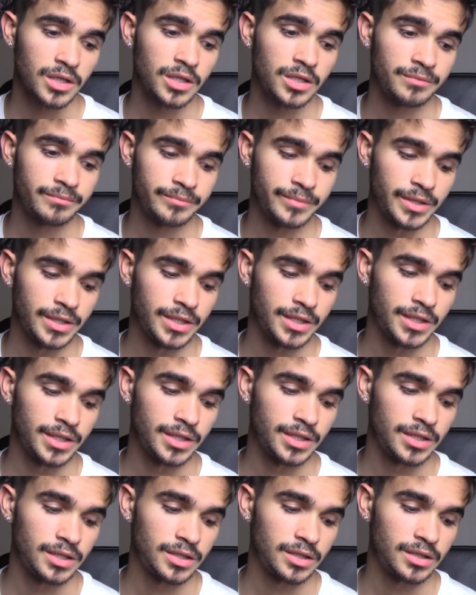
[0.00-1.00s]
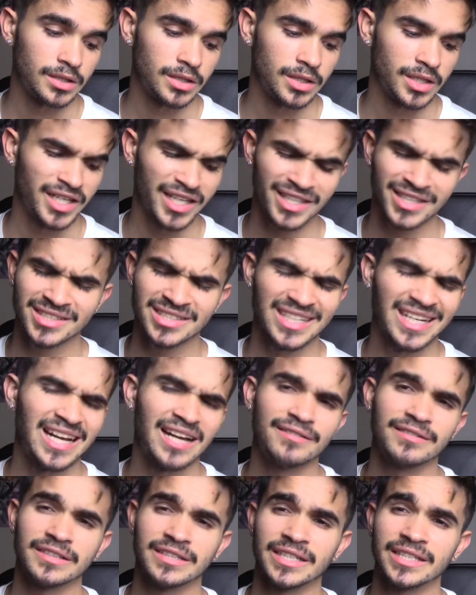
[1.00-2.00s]
but eggs, I
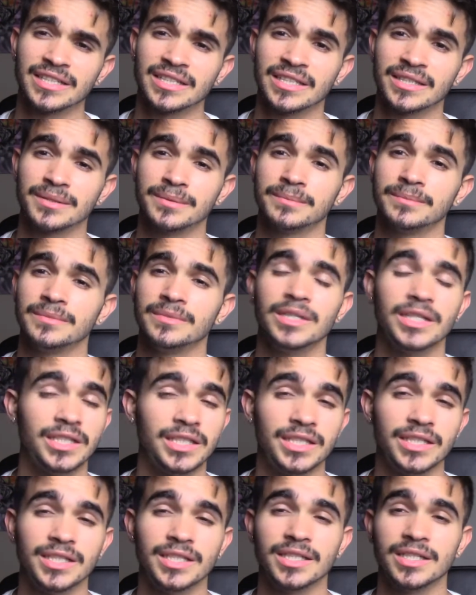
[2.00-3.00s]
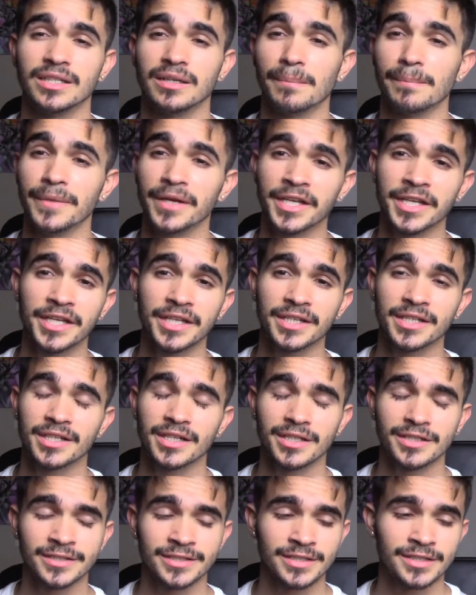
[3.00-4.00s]
haven't eaten in a minute
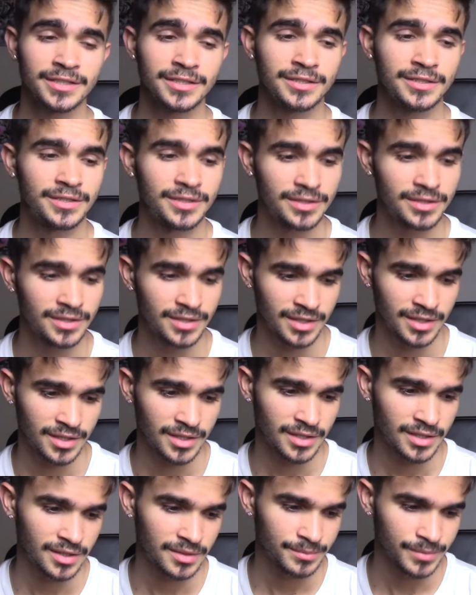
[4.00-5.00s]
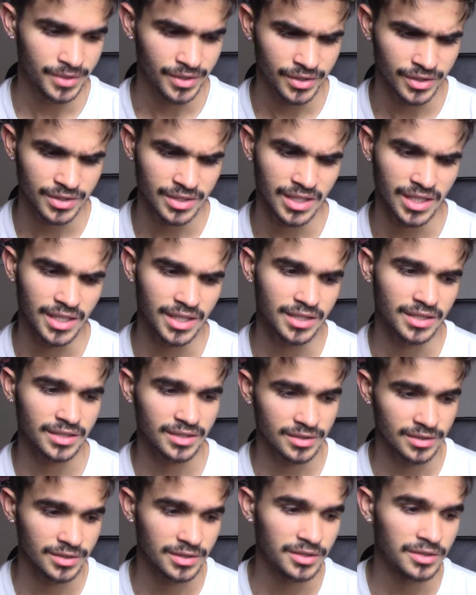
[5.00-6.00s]
also, because I,
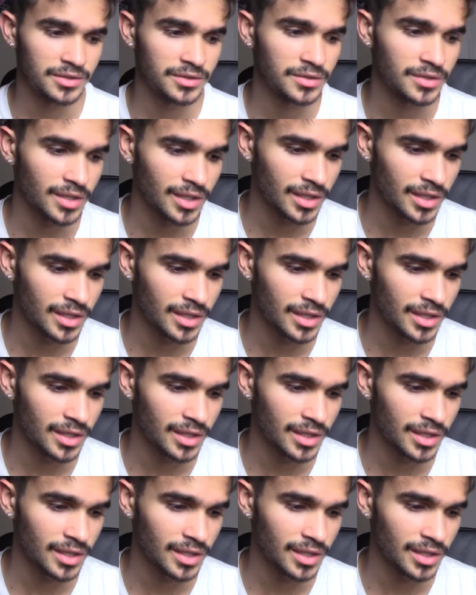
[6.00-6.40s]
you know,